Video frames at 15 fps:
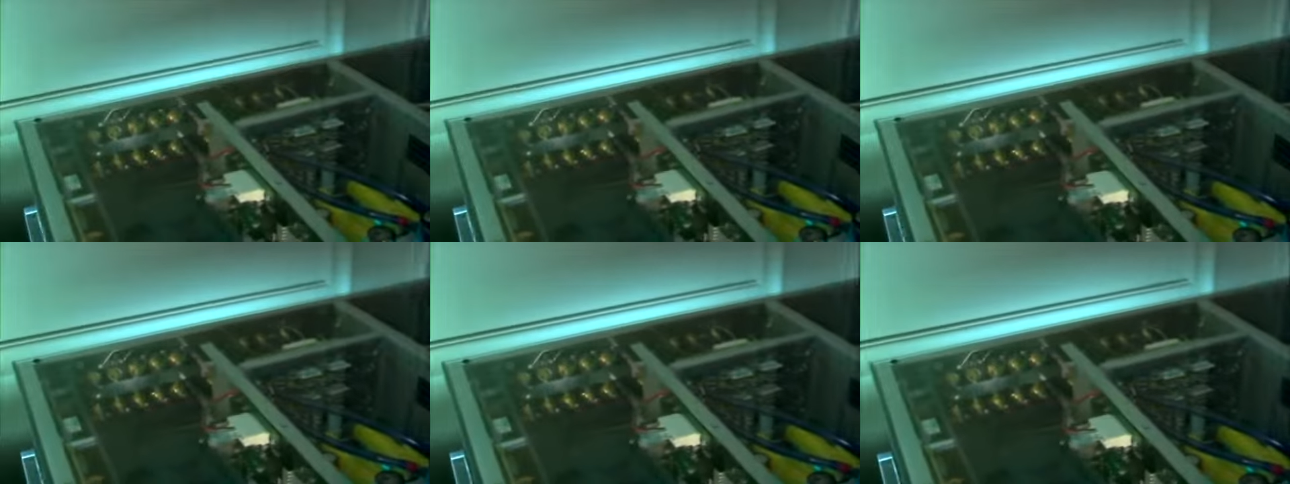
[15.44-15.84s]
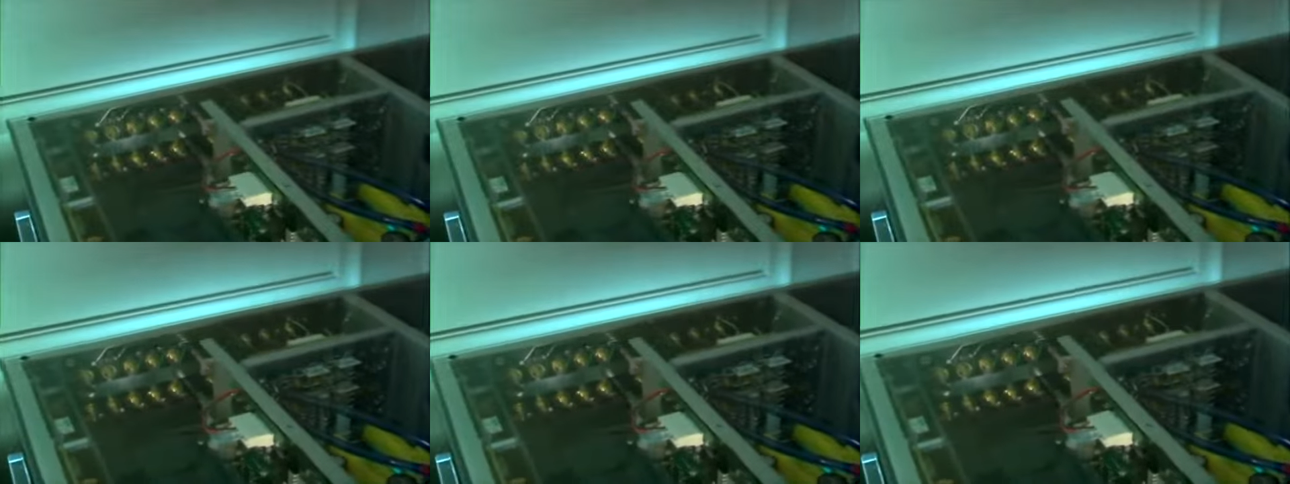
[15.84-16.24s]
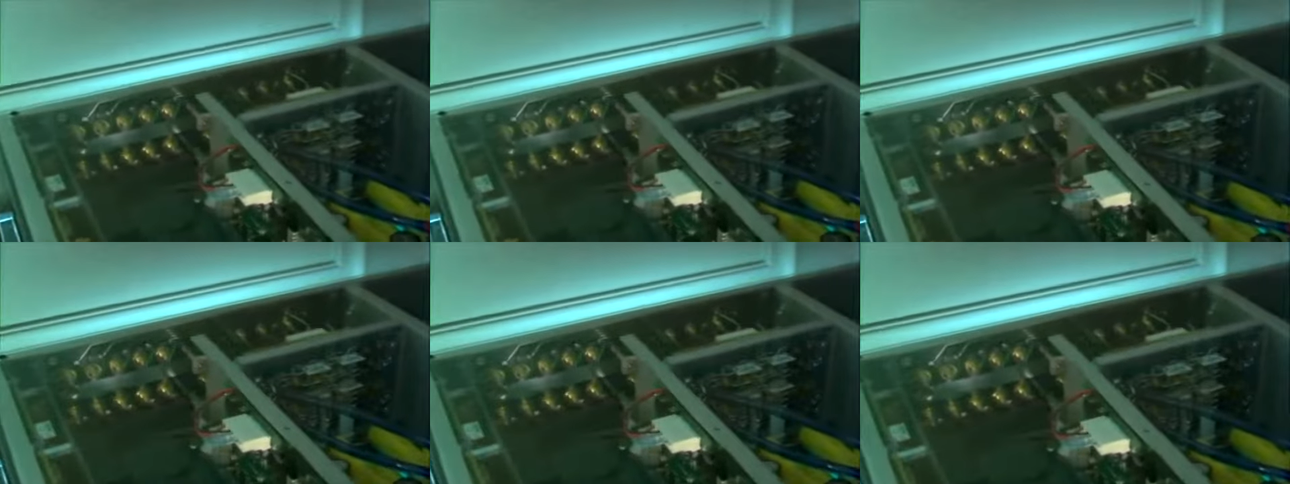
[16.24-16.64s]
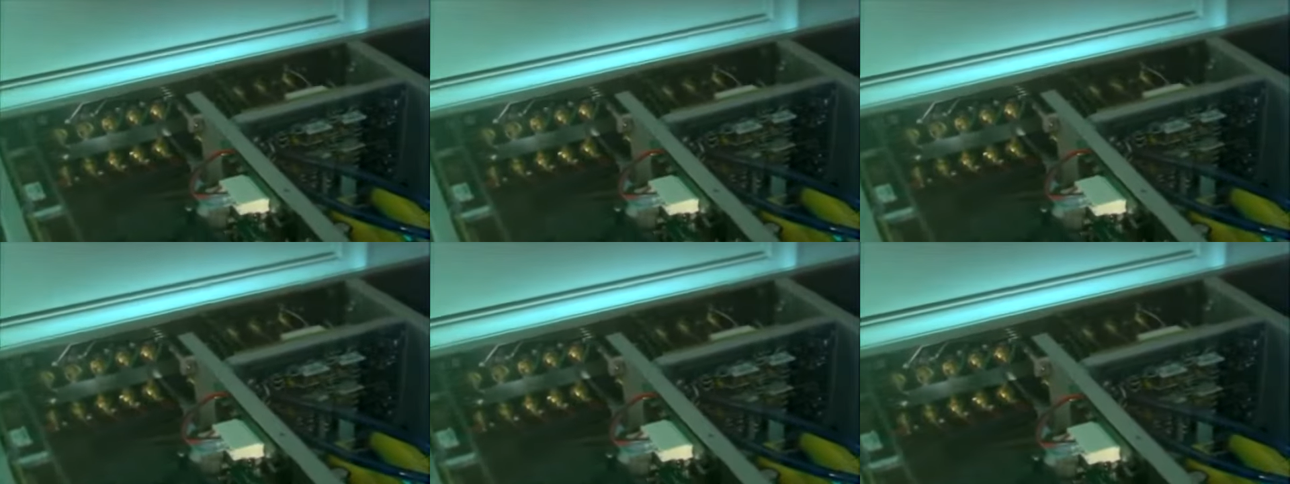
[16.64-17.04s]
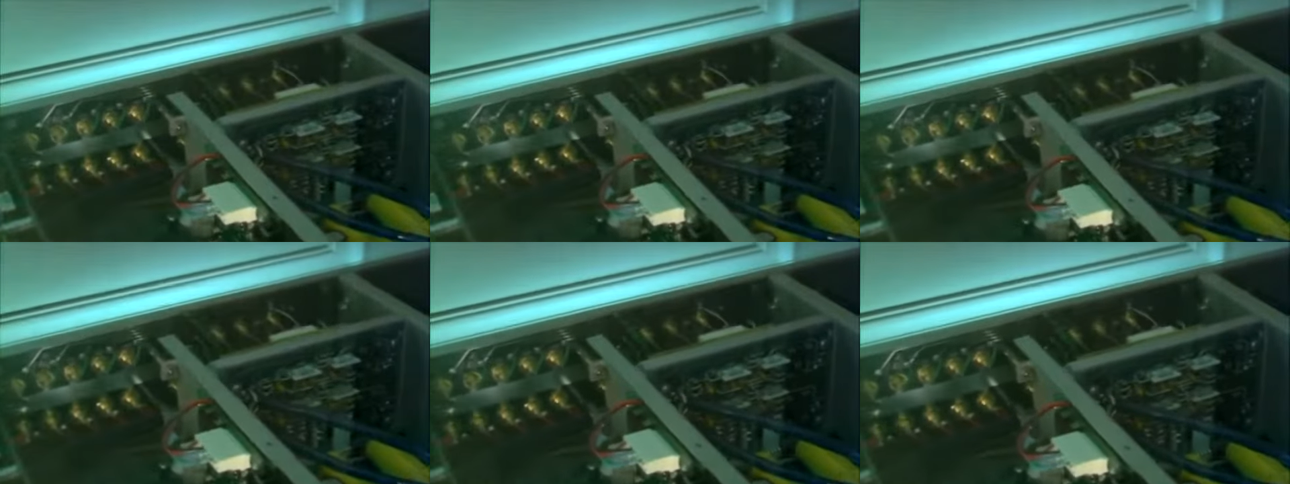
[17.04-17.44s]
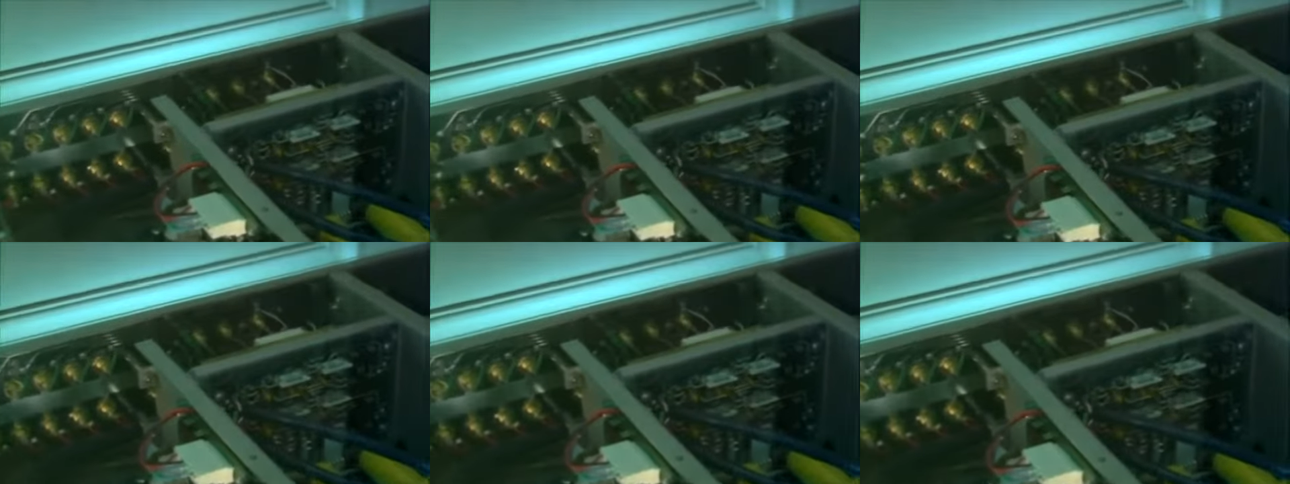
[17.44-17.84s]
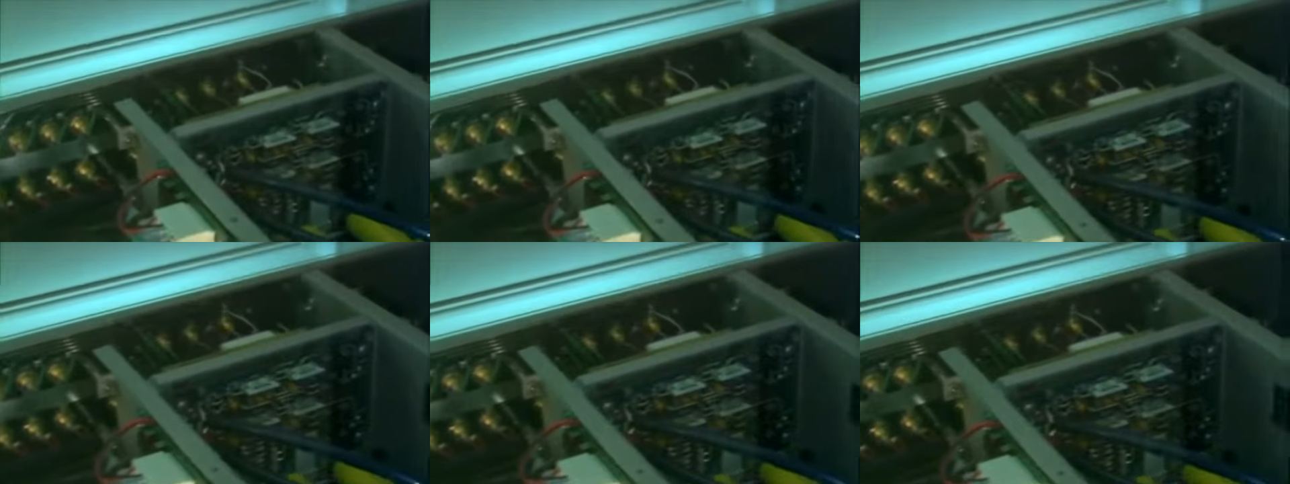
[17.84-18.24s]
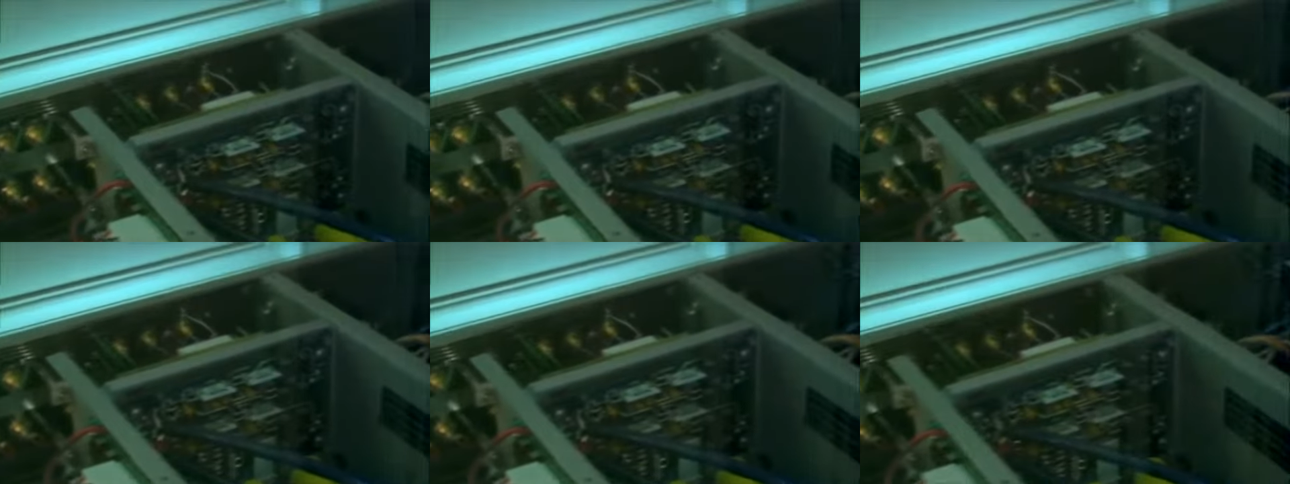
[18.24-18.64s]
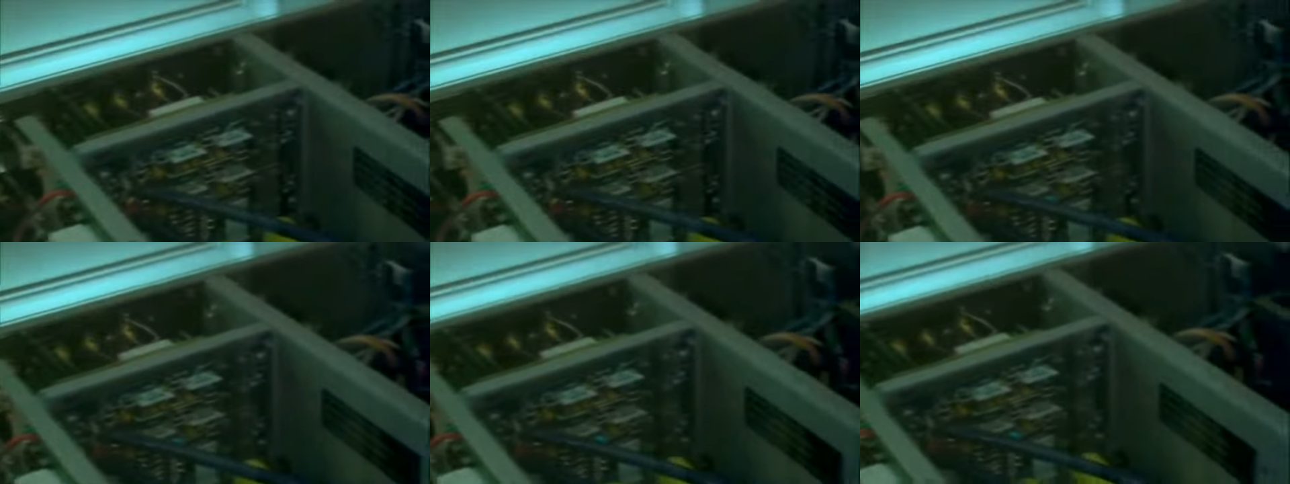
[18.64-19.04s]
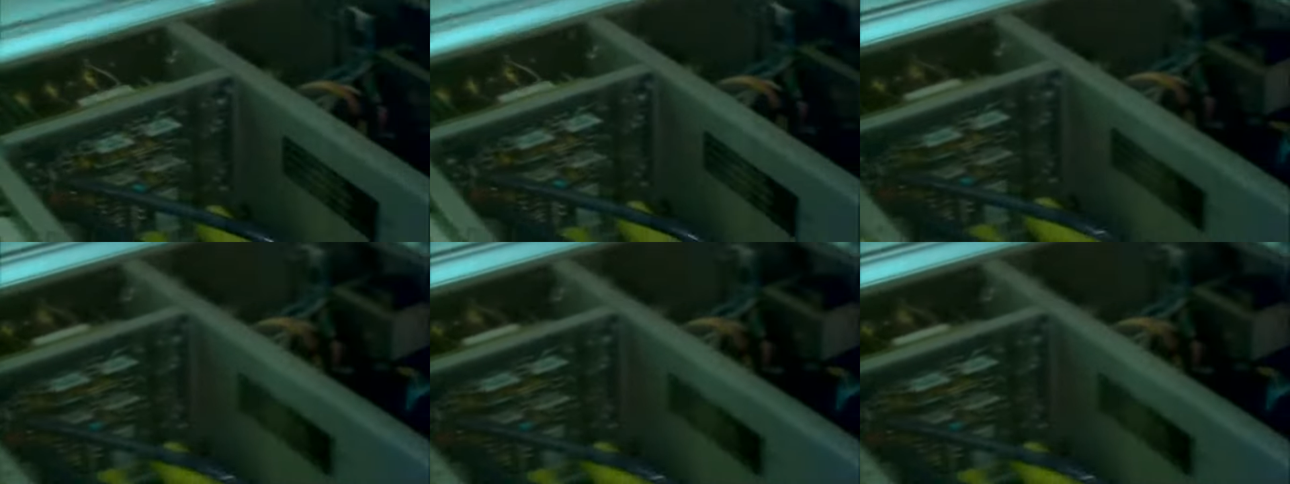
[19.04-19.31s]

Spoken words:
(no speaker visible)